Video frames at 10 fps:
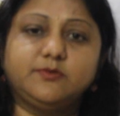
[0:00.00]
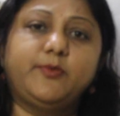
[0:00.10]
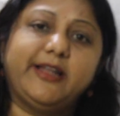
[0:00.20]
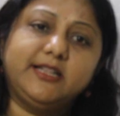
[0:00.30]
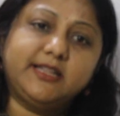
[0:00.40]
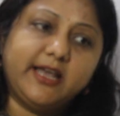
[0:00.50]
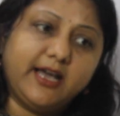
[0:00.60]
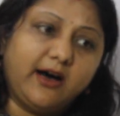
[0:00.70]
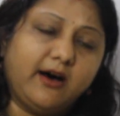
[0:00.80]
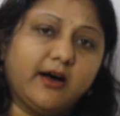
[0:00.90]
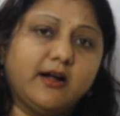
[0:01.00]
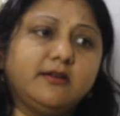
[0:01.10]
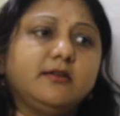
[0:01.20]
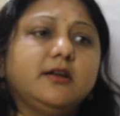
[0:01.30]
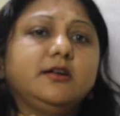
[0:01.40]
when they are
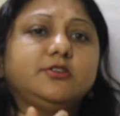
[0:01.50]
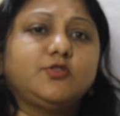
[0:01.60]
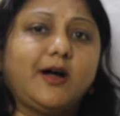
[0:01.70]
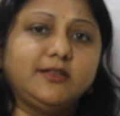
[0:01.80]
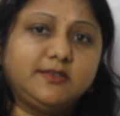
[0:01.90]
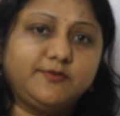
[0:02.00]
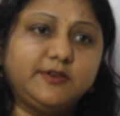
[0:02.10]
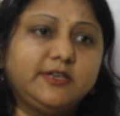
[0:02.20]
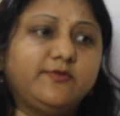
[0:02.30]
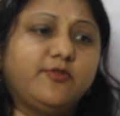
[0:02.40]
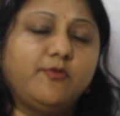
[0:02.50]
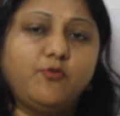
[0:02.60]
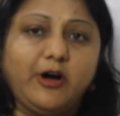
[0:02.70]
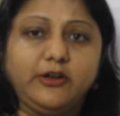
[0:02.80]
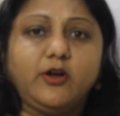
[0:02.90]
transferred from
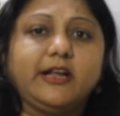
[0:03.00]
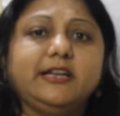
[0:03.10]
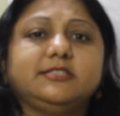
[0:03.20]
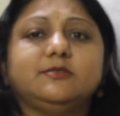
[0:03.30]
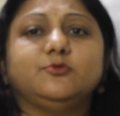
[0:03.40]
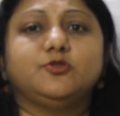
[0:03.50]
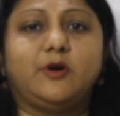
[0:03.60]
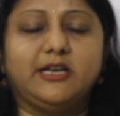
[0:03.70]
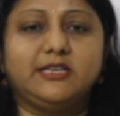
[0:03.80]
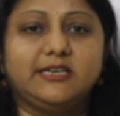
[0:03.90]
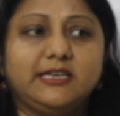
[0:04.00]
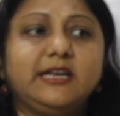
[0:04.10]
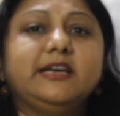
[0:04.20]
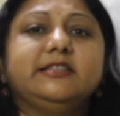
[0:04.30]
one organism to other,